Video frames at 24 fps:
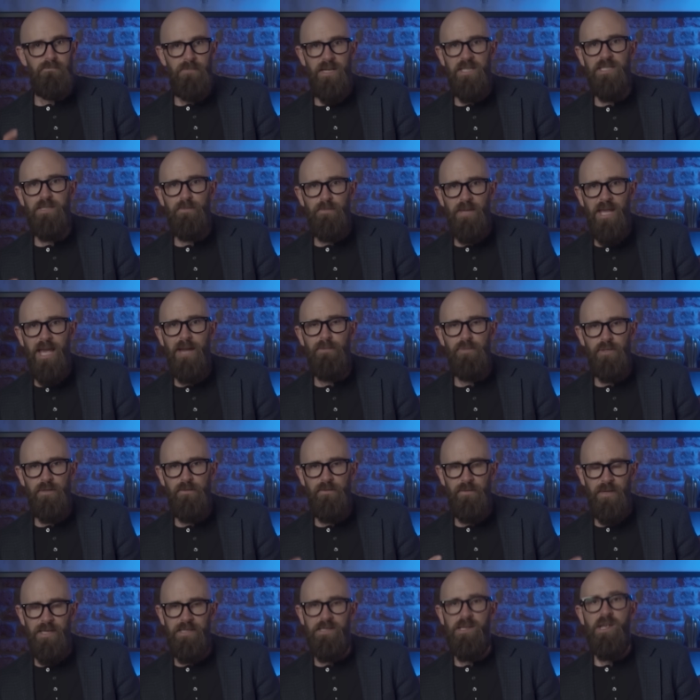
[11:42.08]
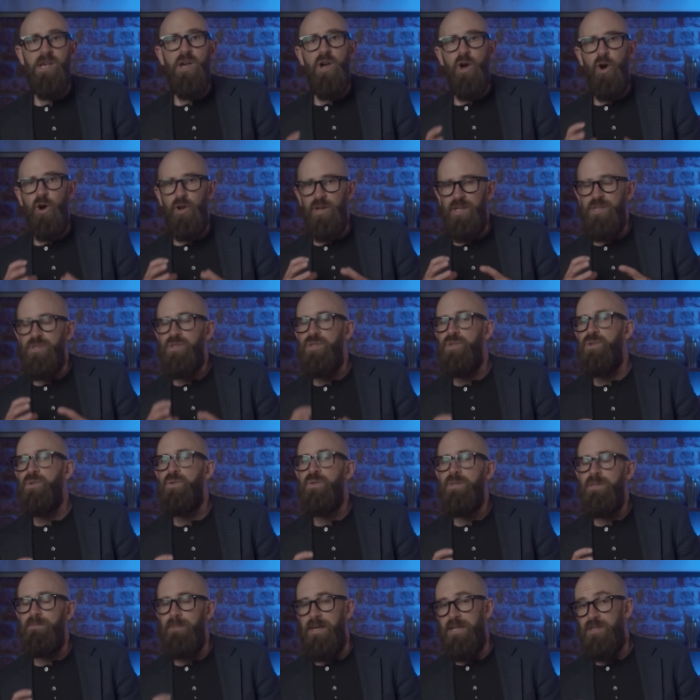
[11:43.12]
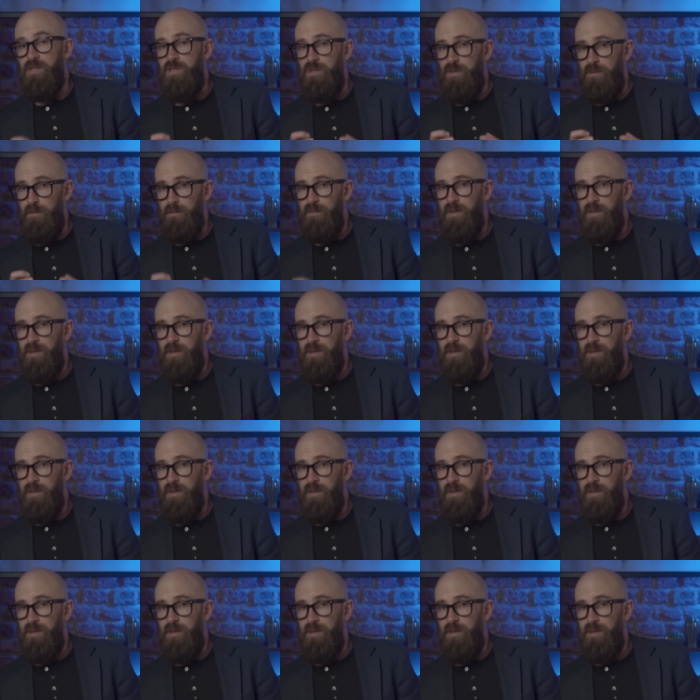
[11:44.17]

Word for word: must be able to fit on a two-dimensional